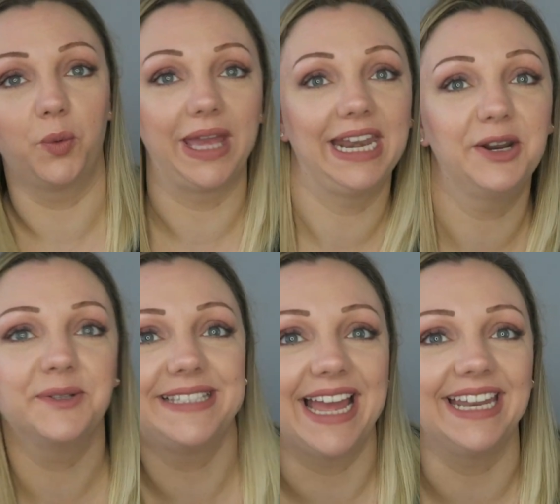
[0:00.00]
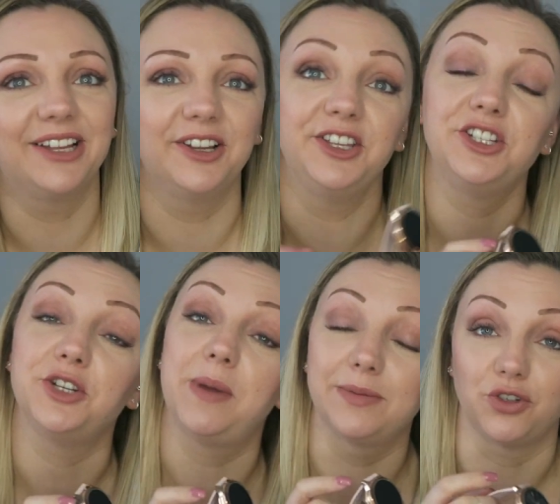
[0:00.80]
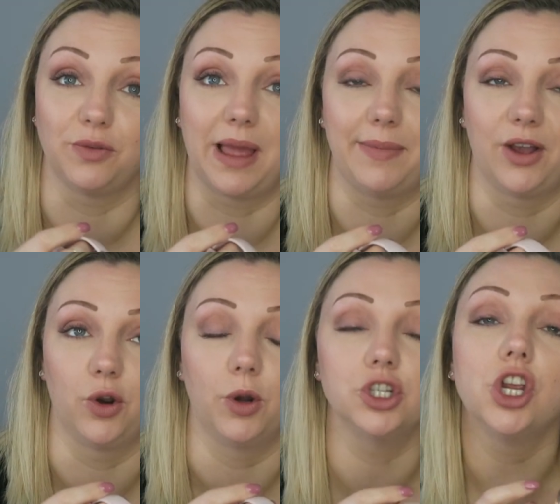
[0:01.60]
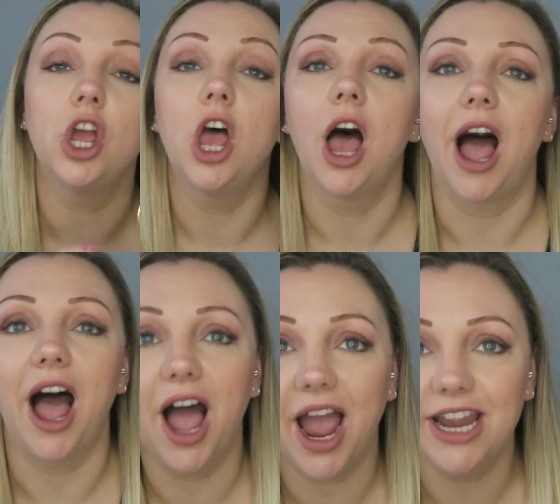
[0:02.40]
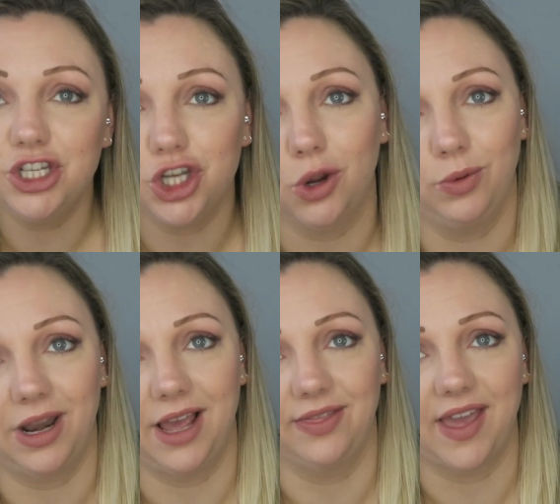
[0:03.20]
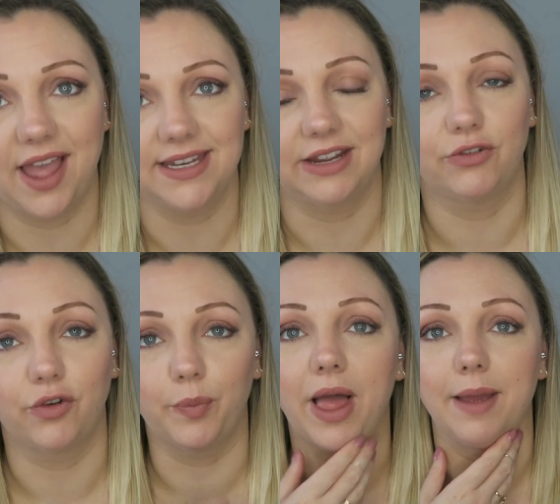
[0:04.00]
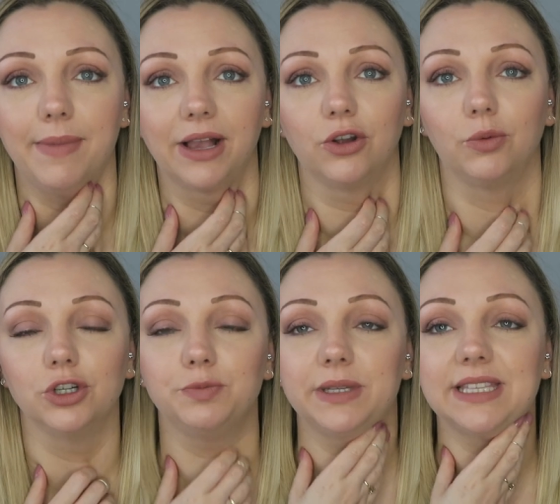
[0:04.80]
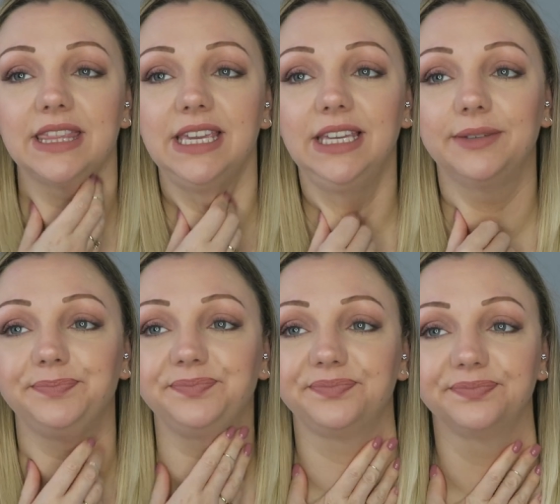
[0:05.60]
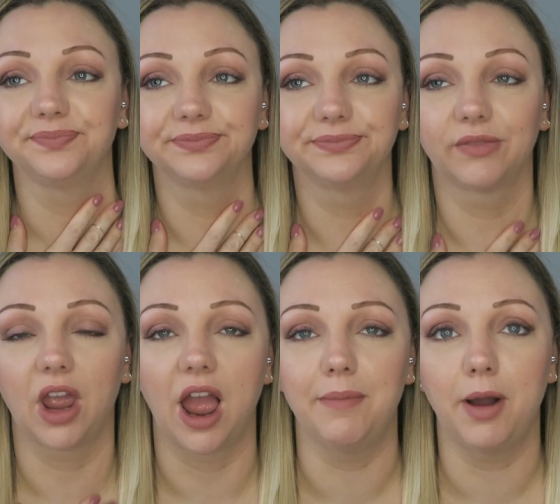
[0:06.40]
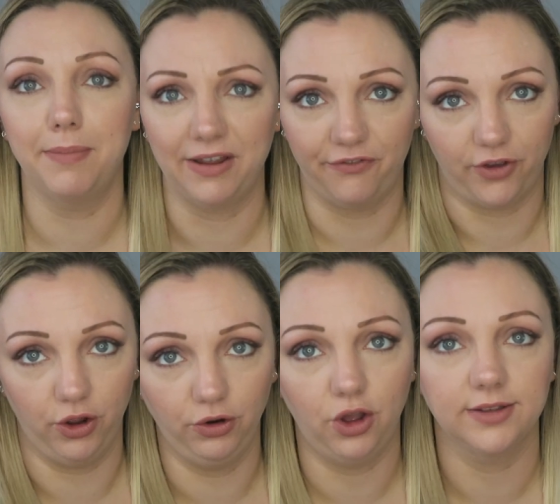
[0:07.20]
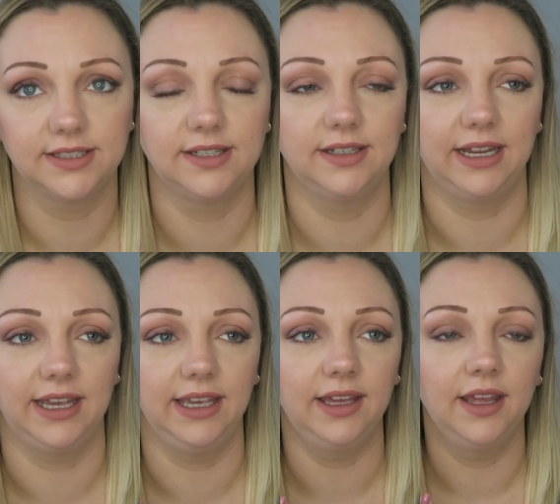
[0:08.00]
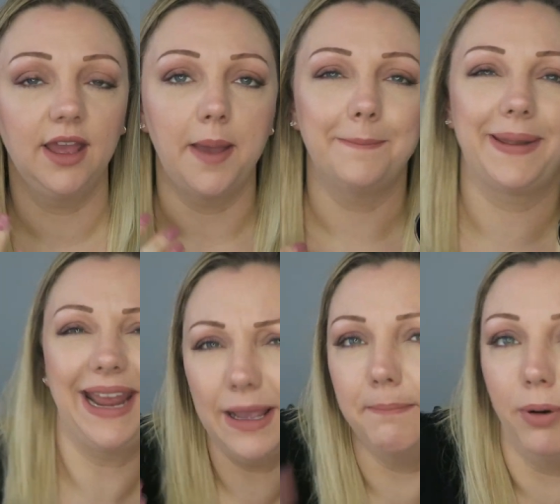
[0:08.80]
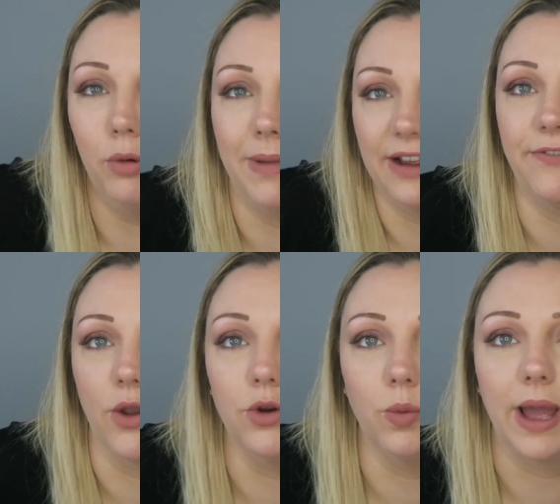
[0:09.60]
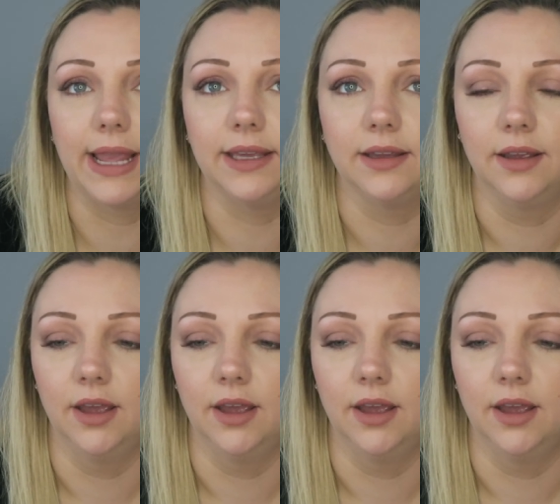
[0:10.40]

we're getting all technical and you should be able to reply back on a watch. I don't like the idea of replying back on a watch because I think I'm on my phone constantly, but I can put my phone away.